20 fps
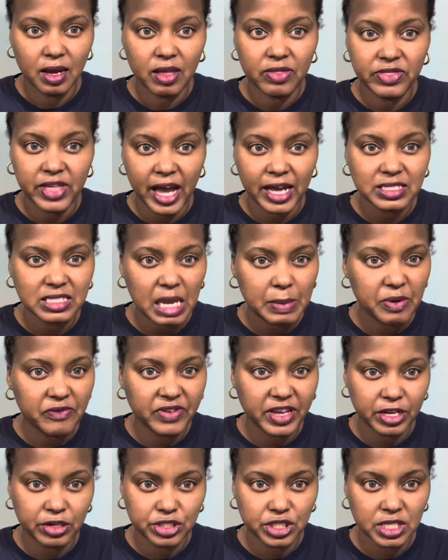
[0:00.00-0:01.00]
That type of
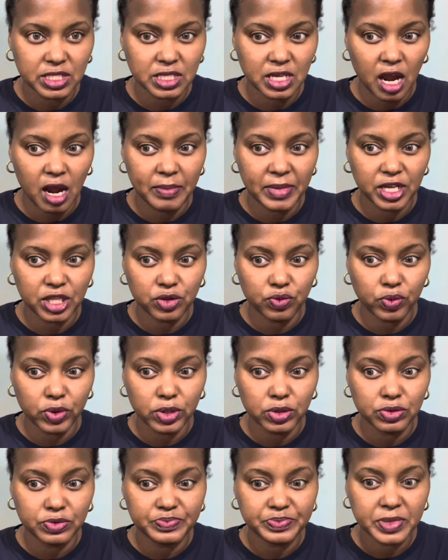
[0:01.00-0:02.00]
energy is coming
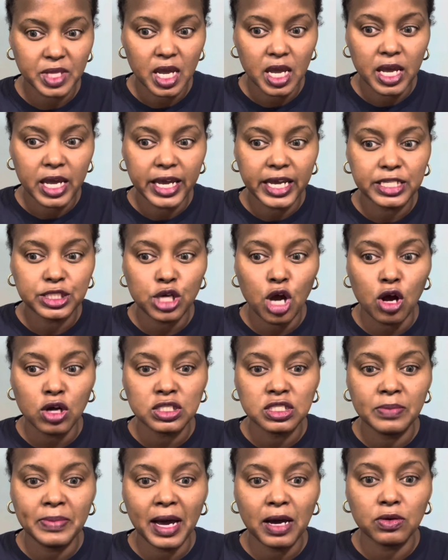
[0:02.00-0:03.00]
through. It
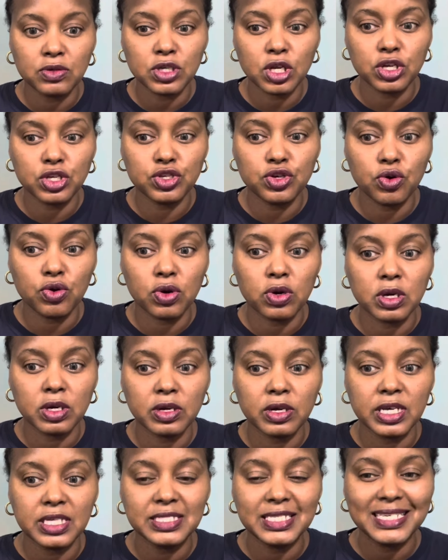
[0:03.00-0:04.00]
talks about your
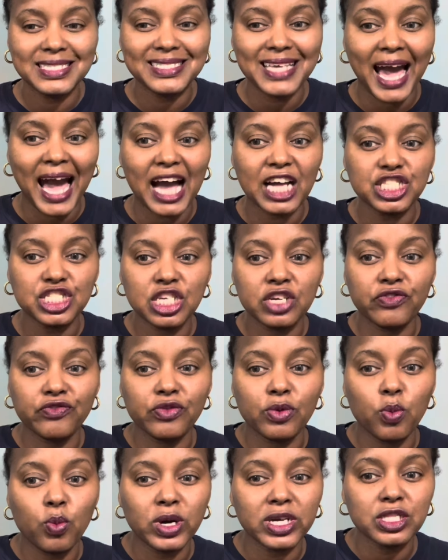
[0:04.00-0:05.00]
detaching
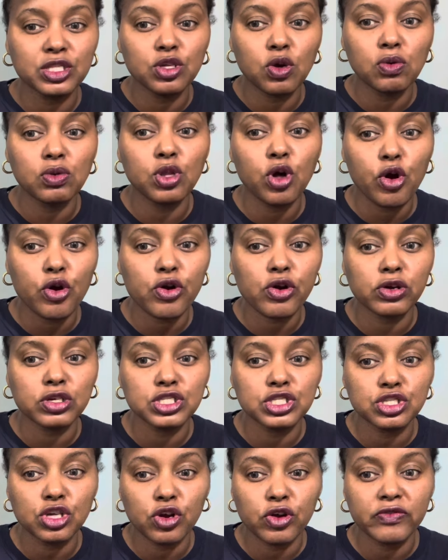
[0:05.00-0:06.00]
from what no longer
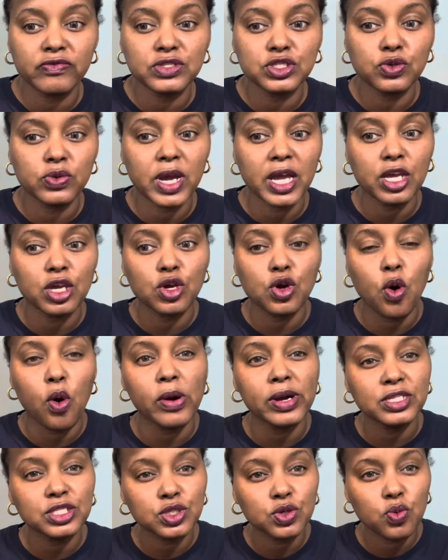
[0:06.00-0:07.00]
serves you and
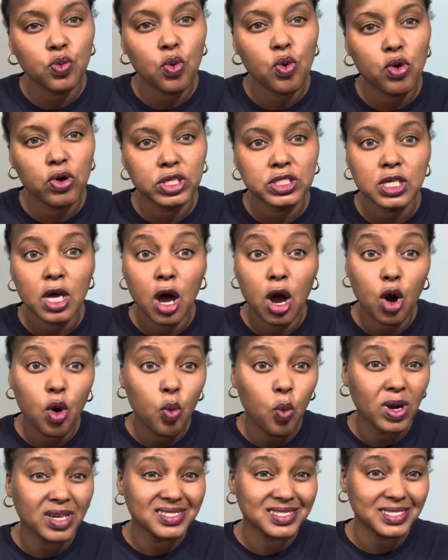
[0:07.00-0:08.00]
going towards
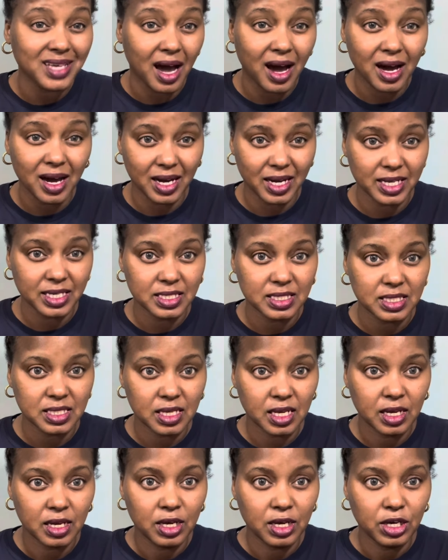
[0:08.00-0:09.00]
what does.
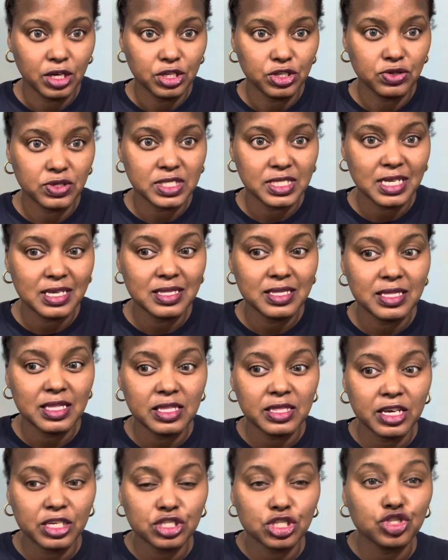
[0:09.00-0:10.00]
You see,
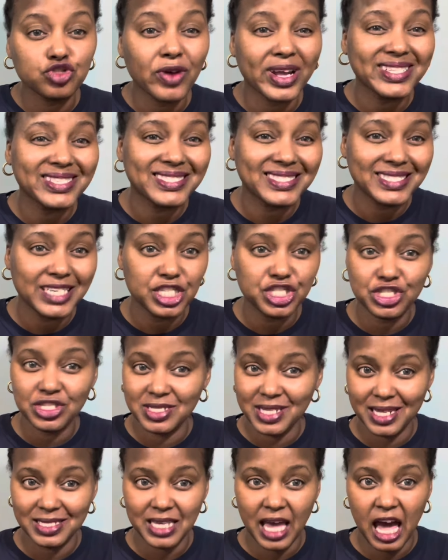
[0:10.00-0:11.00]
there's a transition
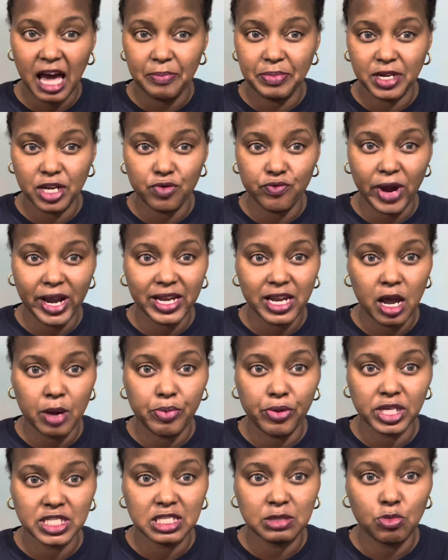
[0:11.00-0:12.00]
that's happening right now,
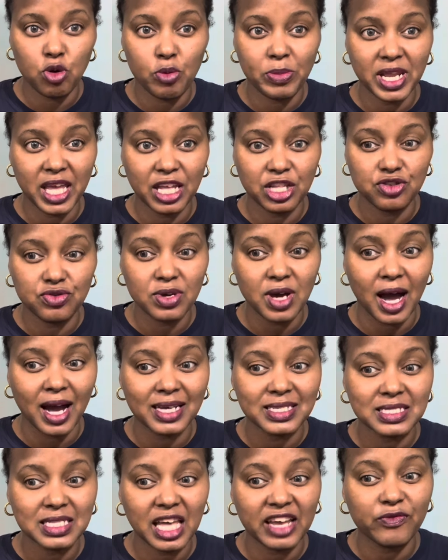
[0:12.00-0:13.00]
present moment, in you
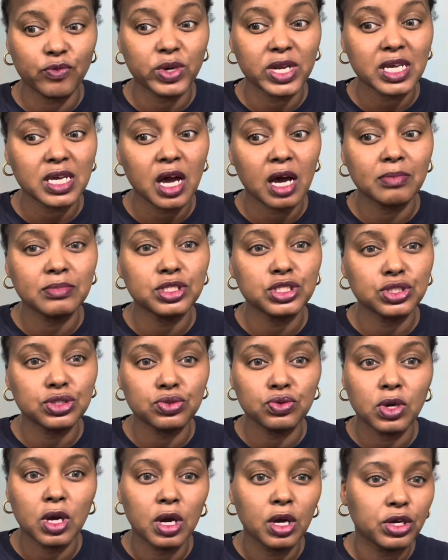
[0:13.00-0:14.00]
guys' life when it comes
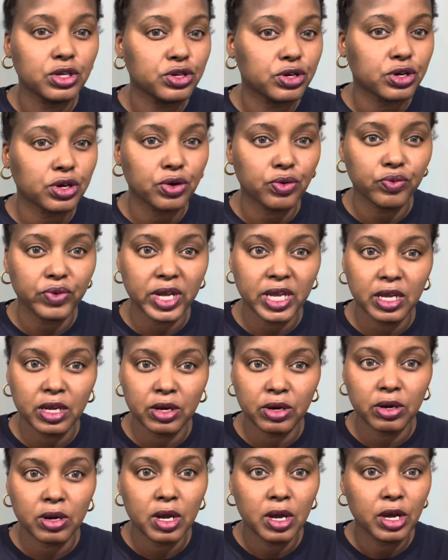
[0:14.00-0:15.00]
to your
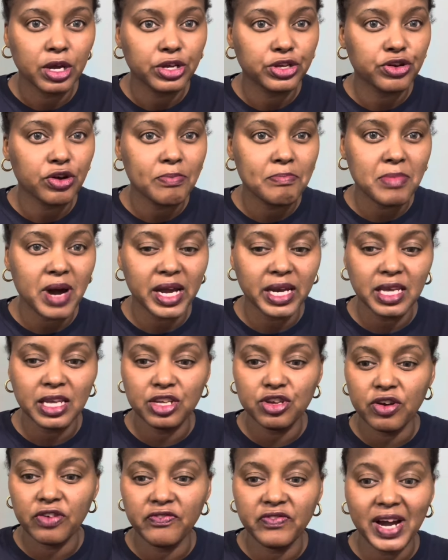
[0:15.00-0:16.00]
career, your money,
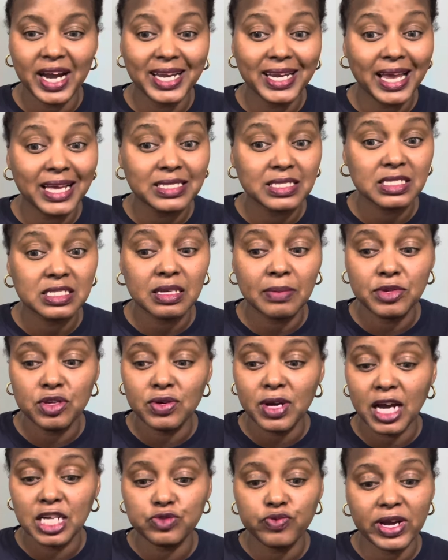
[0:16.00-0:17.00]
your finances. Some of you
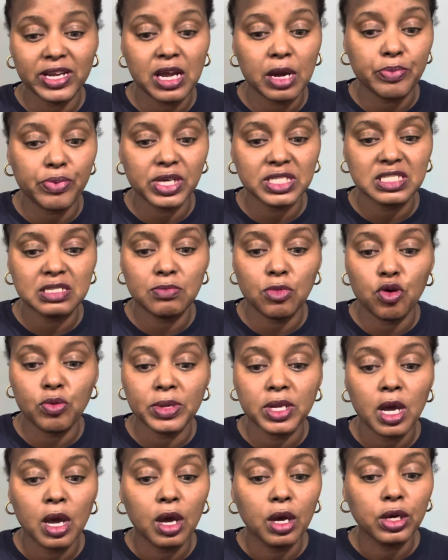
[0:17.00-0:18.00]
guys right now, present
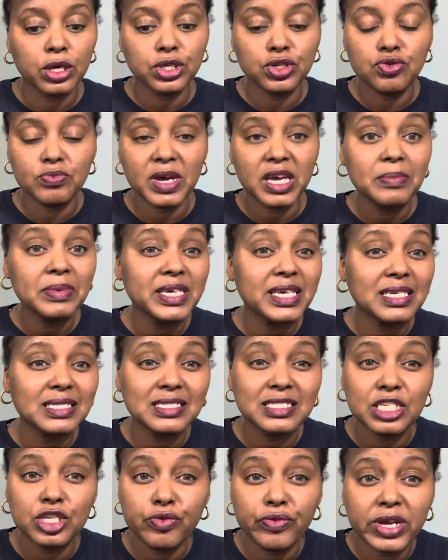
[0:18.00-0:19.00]
moment, you may be
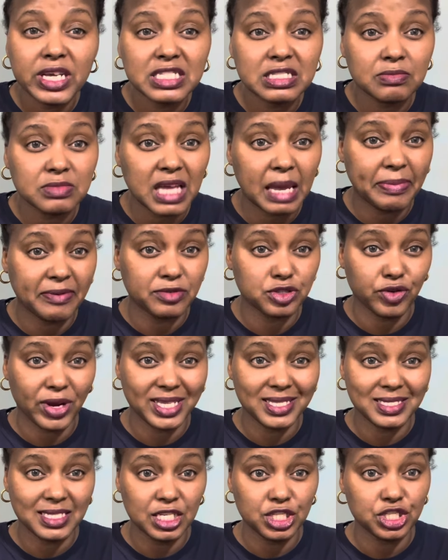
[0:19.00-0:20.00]
considering some type of
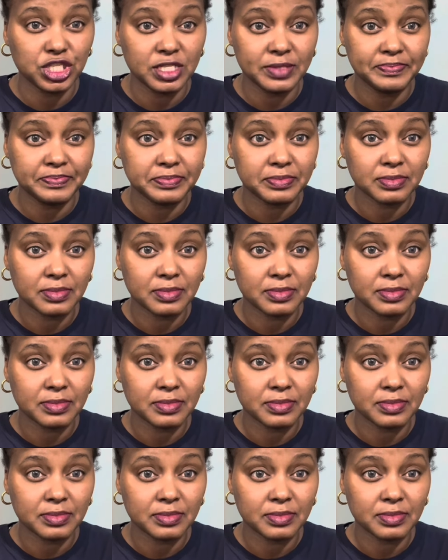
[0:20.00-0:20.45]
transition.